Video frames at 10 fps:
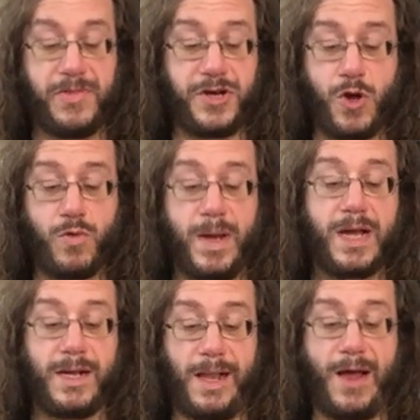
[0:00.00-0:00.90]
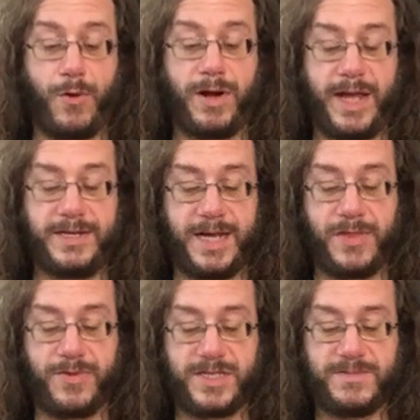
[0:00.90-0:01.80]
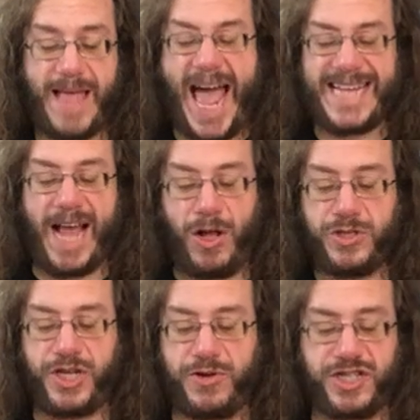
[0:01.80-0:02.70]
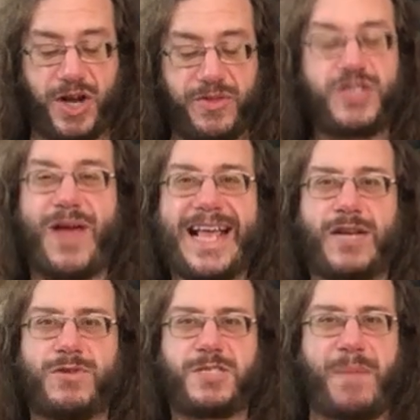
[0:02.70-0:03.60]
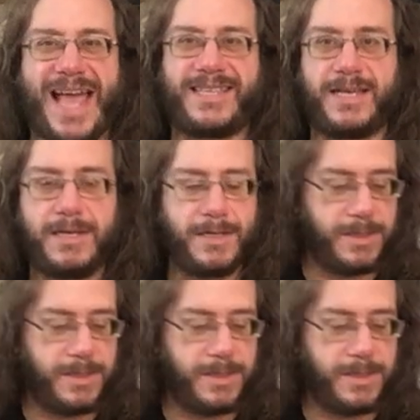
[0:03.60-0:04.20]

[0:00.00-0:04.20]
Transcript: The gnome glowered at Danthres. I told you to show the dragon respect!